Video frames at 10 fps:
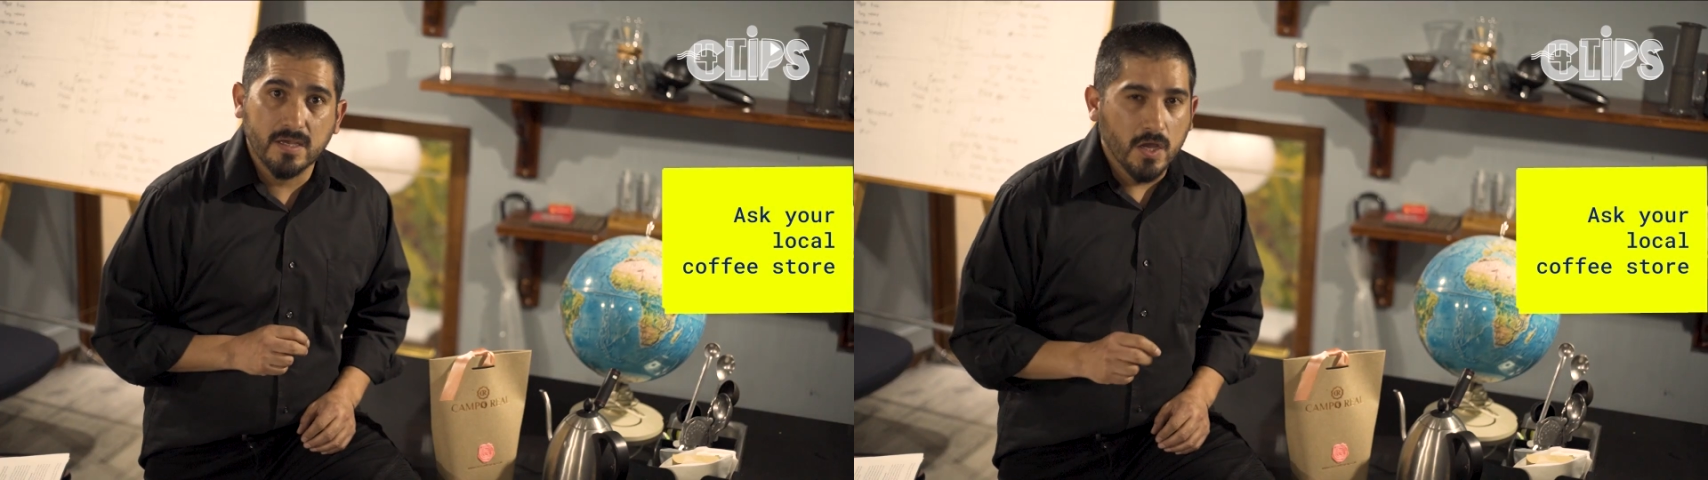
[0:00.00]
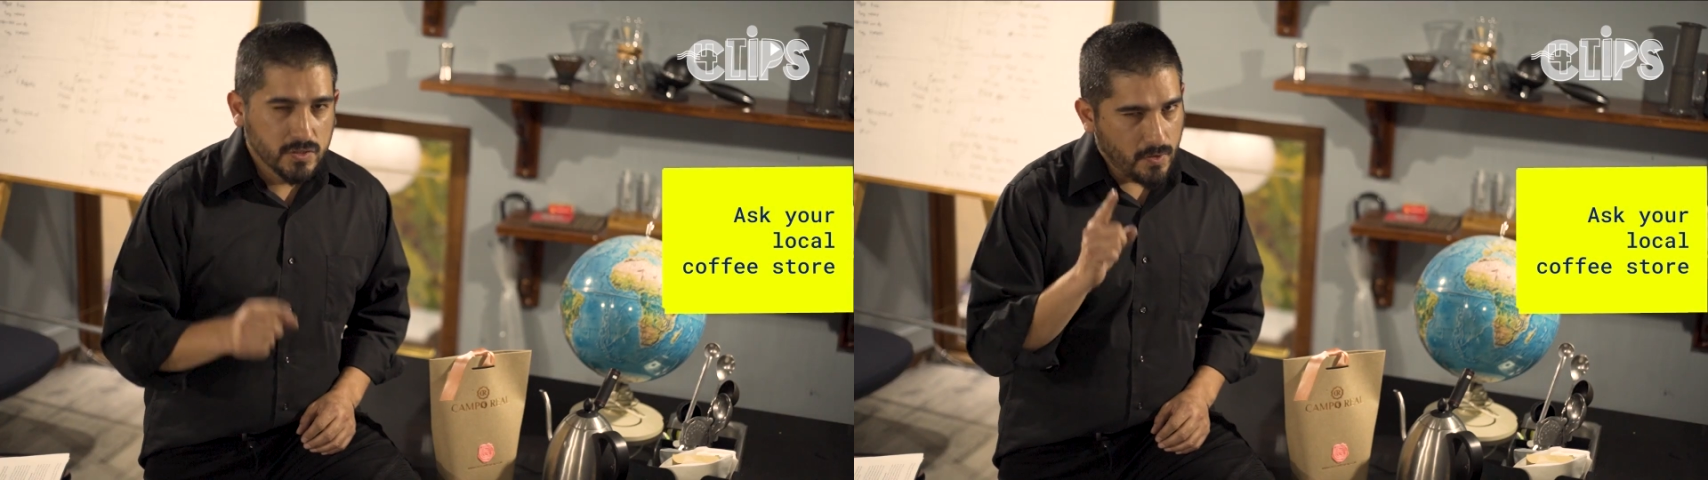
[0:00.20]

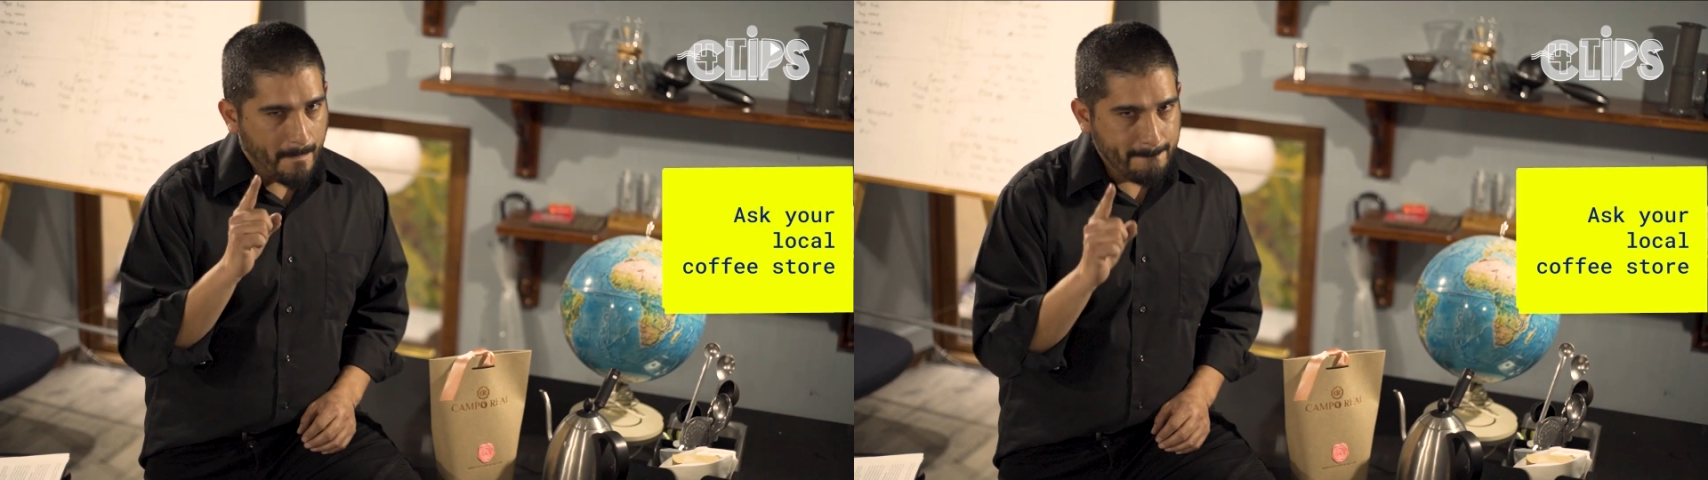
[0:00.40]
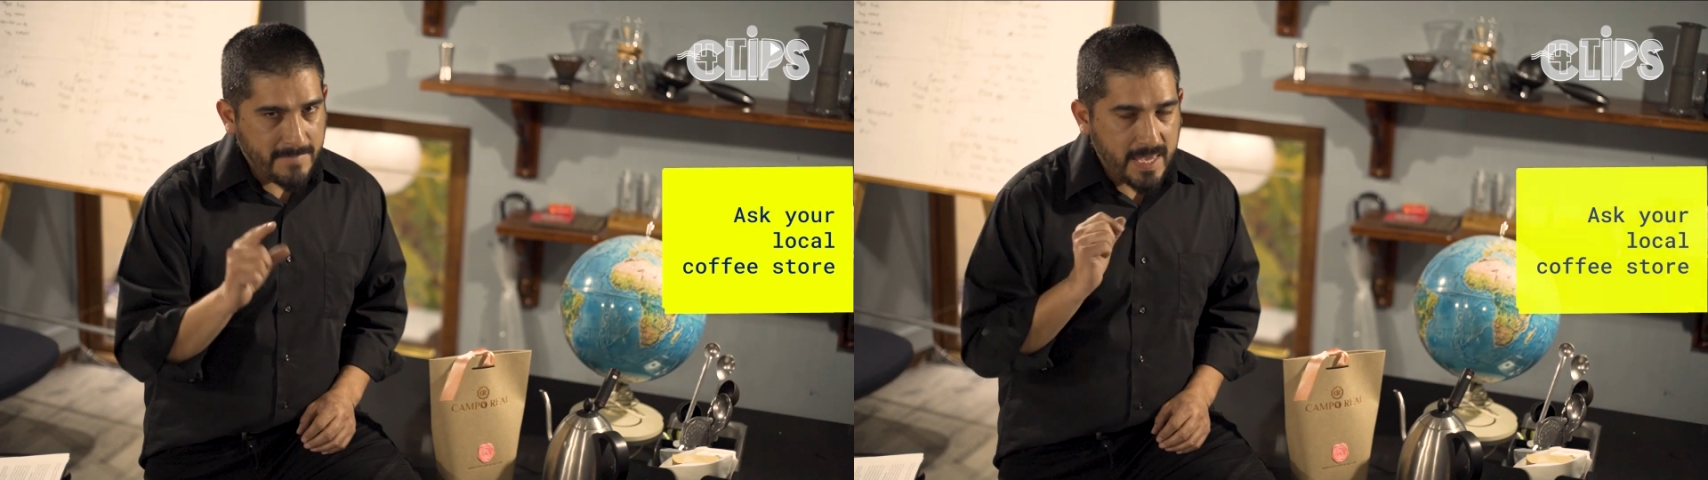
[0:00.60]
So
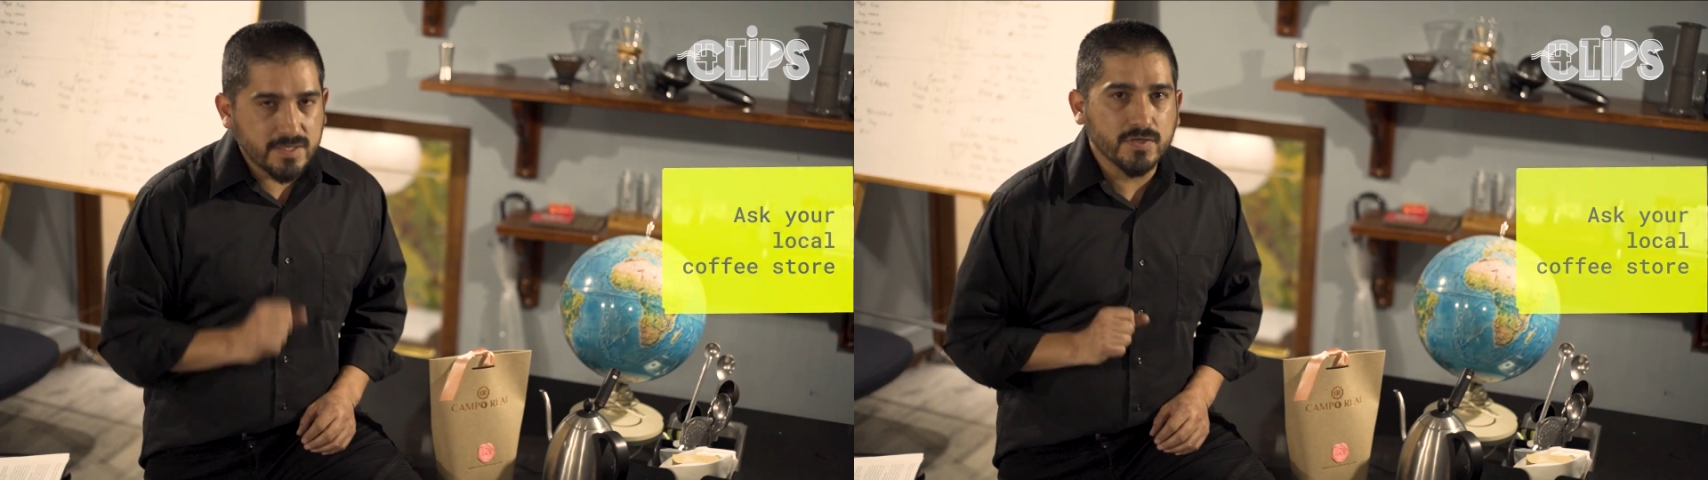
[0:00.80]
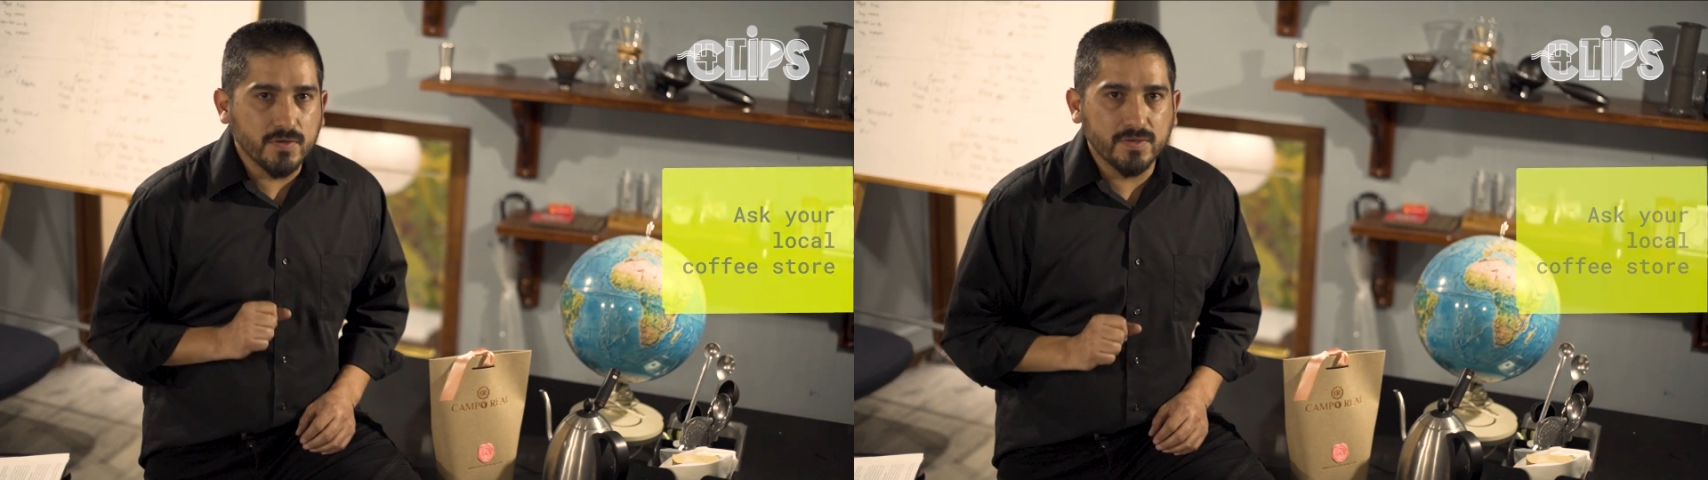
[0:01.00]
make
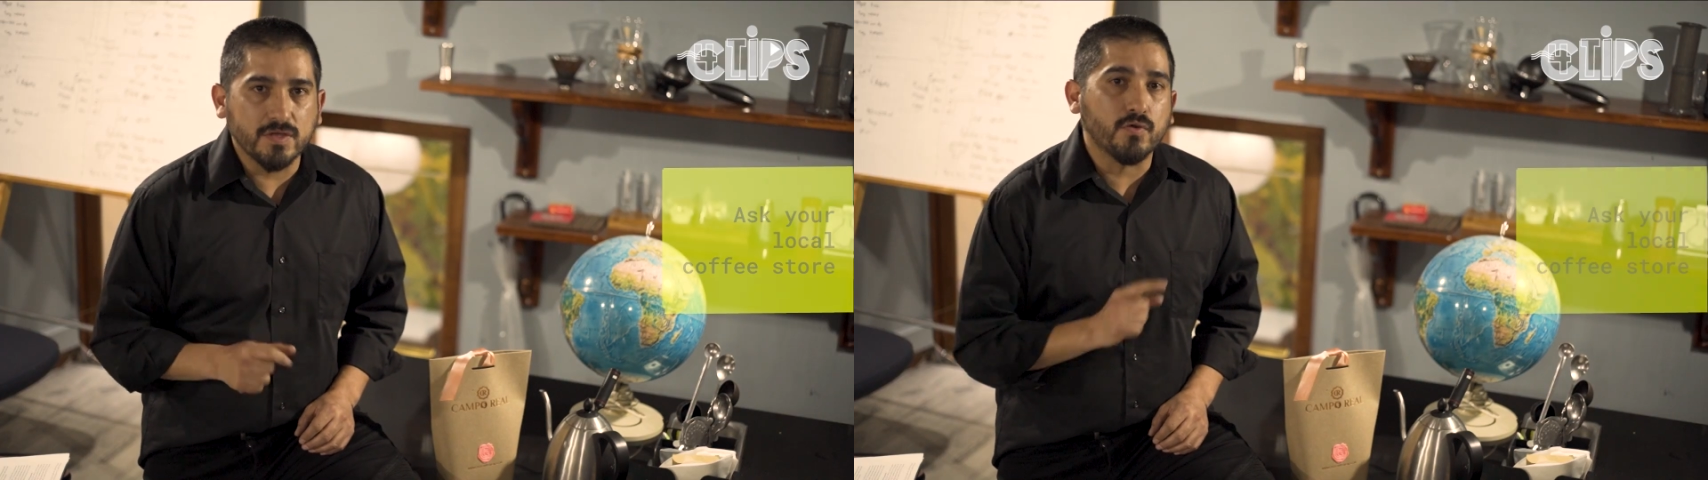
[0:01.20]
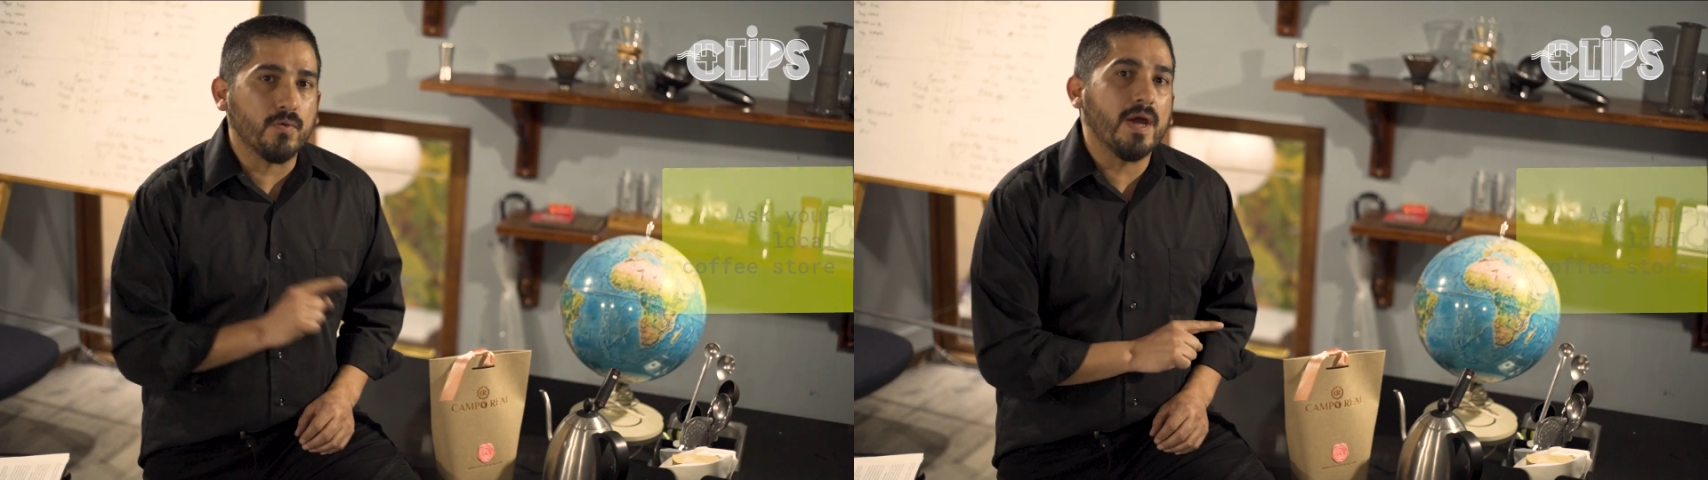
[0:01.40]
sure that
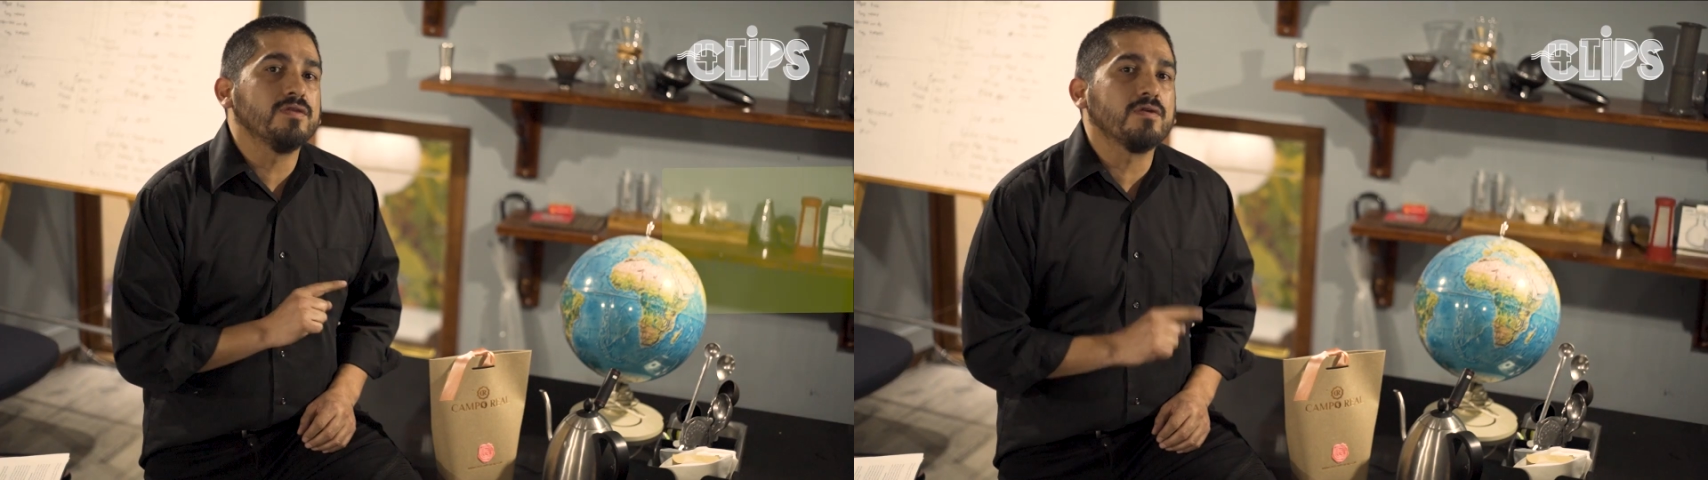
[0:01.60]
you grind